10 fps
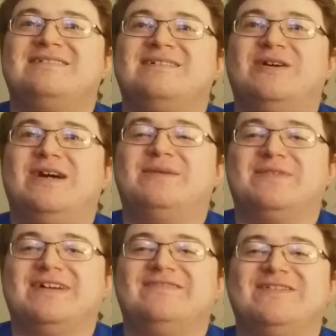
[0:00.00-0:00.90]
Oh, I
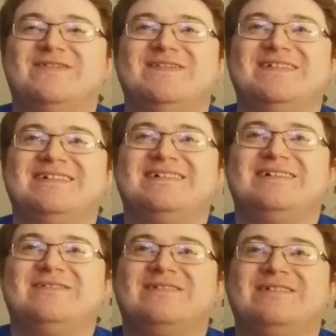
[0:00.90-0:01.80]
believe him.
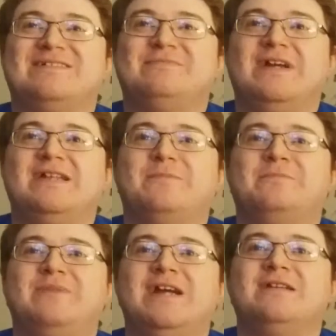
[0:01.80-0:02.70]
Beat
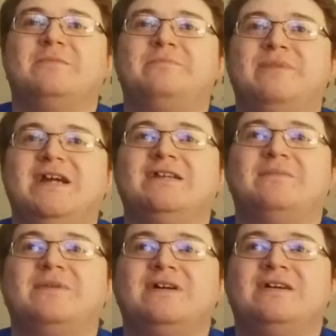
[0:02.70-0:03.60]
him, beat him, beat
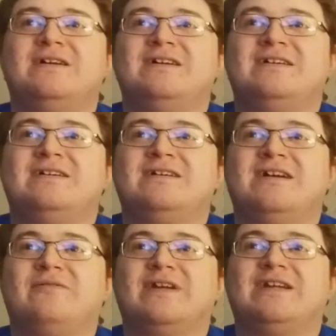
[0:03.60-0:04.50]
him.
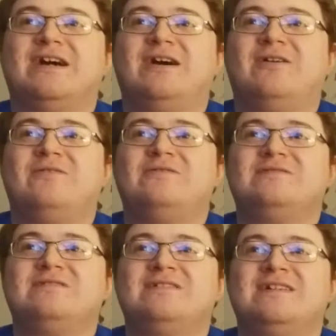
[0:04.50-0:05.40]
There we go.
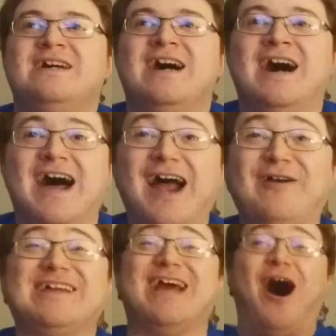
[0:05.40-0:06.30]

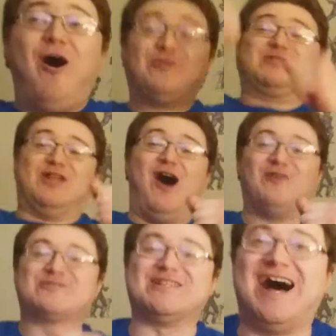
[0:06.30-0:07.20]
There he goes!
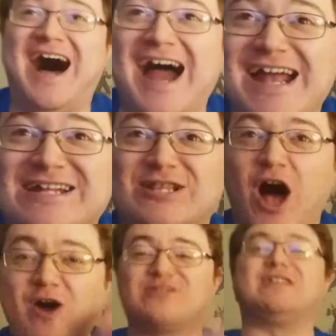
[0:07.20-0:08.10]
Clothesline!
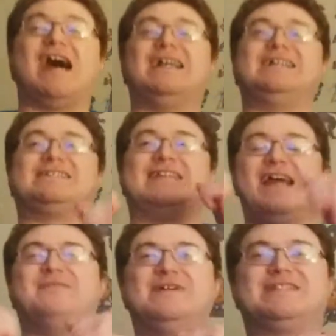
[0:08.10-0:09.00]
Clothesline!
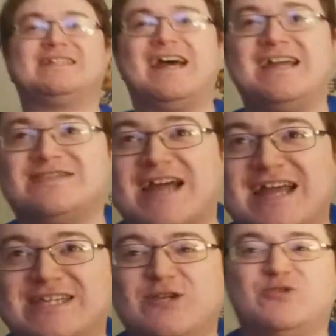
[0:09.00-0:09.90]
Sami Zayn,
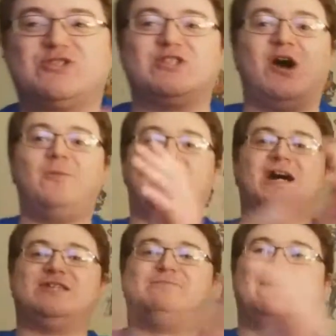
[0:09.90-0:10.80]
thank you so
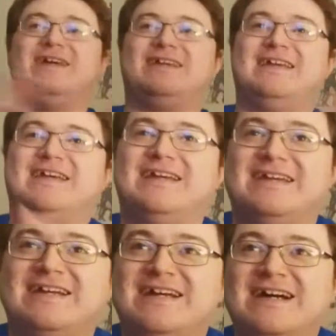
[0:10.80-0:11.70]
much, Big E.
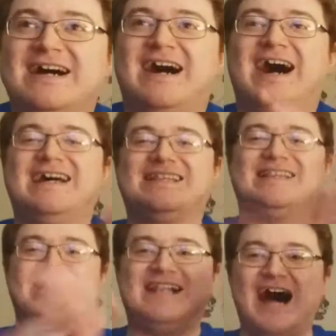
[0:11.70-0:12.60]
I
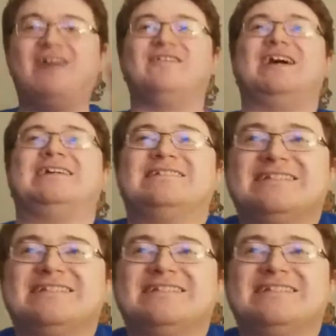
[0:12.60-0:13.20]
love it.